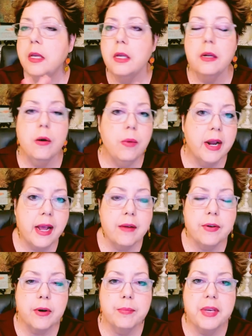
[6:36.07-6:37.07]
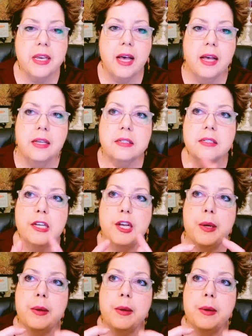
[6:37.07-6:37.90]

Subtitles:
you know, whatever, because